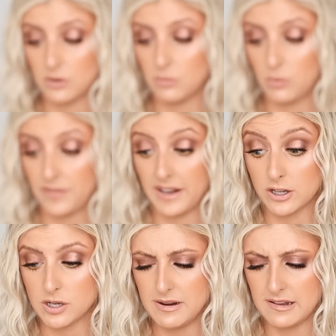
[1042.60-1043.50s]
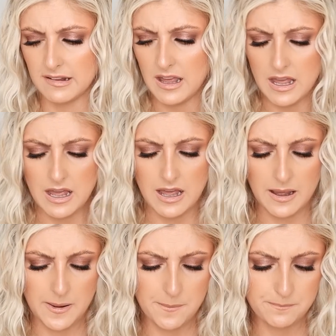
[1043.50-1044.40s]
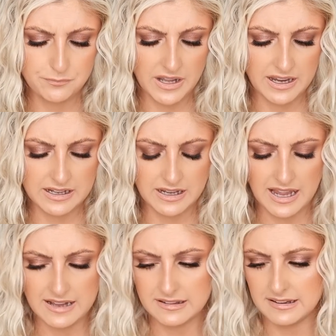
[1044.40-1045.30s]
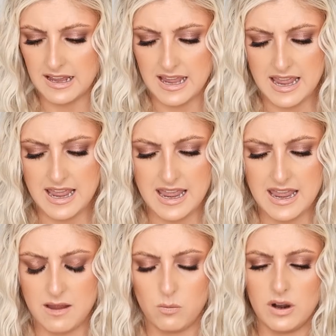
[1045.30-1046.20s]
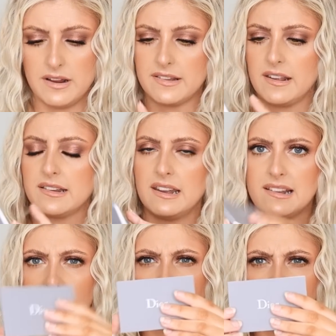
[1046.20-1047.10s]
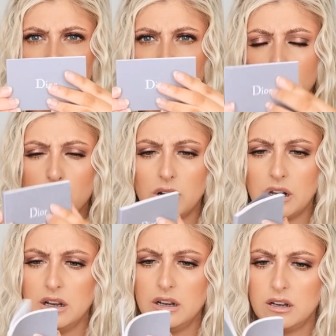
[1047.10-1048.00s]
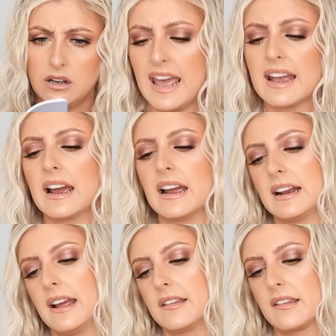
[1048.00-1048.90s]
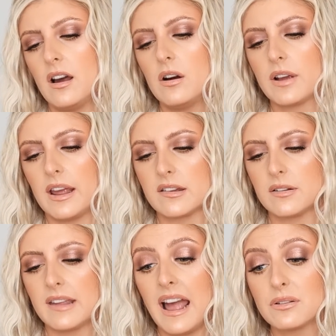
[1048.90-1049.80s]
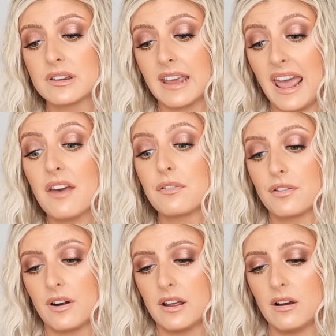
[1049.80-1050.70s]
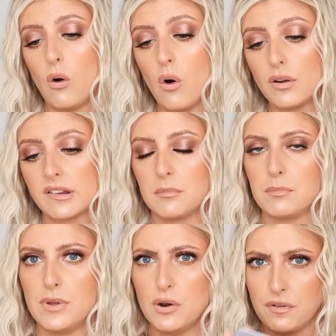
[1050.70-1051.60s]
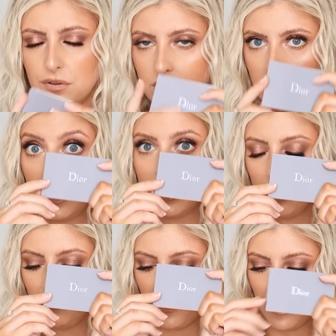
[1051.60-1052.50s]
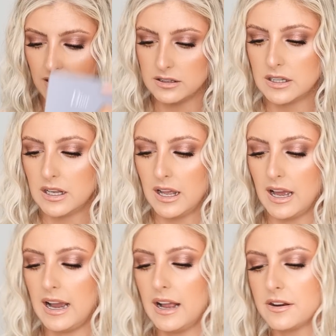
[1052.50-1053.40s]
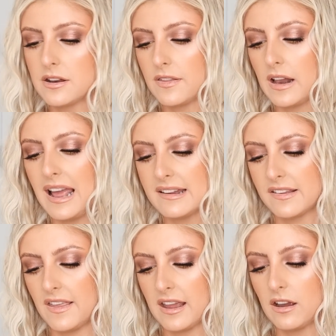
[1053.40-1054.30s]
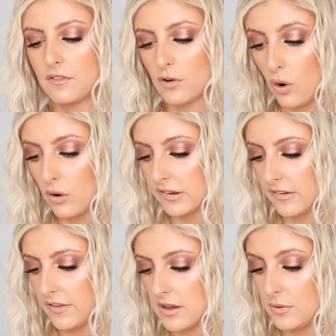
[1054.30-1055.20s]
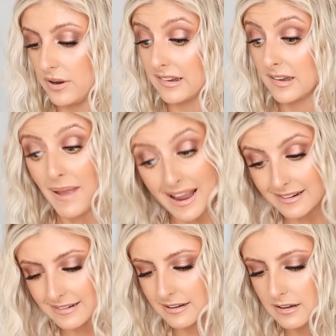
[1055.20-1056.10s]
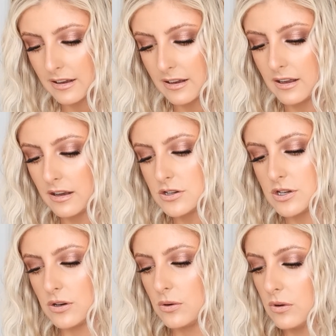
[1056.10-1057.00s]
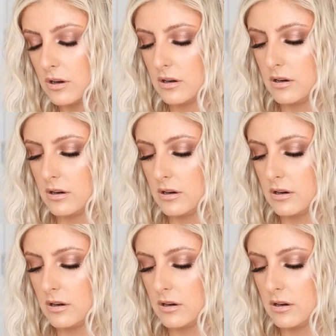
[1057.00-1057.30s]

know what that actually means. Um, I get a, what is this? It's like a little booklet. Care guidelines. Oh, okay. So it's how to care for it. Awesome. Beautiful. Love that. And the last thing, of course, that you would expect to